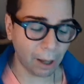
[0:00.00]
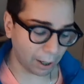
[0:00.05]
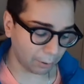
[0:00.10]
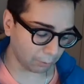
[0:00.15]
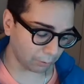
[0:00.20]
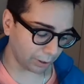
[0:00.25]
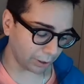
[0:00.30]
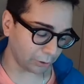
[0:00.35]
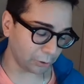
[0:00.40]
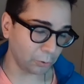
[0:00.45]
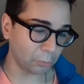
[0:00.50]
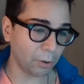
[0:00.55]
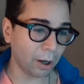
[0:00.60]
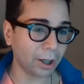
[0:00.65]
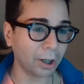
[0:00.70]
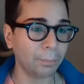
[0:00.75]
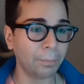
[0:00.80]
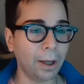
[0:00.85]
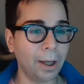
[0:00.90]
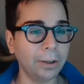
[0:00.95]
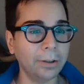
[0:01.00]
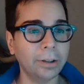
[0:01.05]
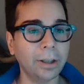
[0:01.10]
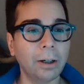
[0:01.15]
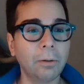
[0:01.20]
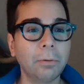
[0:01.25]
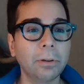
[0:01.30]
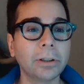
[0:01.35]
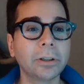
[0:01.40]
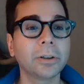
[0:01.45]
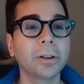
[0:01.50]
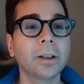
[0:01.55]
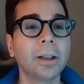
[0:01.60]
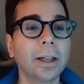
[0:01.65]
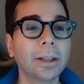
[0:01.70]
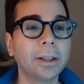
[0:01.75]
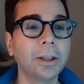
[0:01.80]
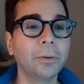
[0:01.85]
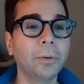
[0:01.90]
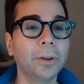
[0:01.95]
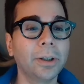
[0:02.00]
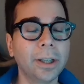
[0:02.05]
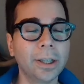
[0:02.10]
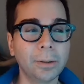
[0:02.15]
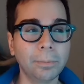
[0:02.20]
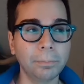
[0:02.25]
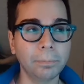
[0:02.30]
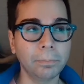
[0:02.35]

I really do recommend, and I was connecting with this